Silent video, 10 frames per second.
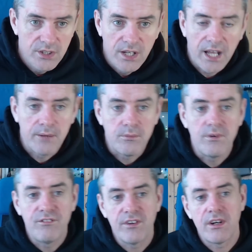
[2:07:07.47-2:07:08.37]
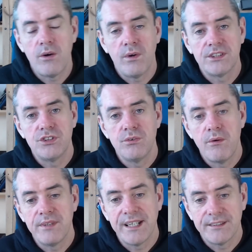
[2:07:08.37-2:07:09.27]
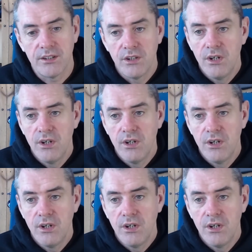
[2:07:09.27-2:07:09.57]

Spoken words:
But we'll figure out what to do when we get there.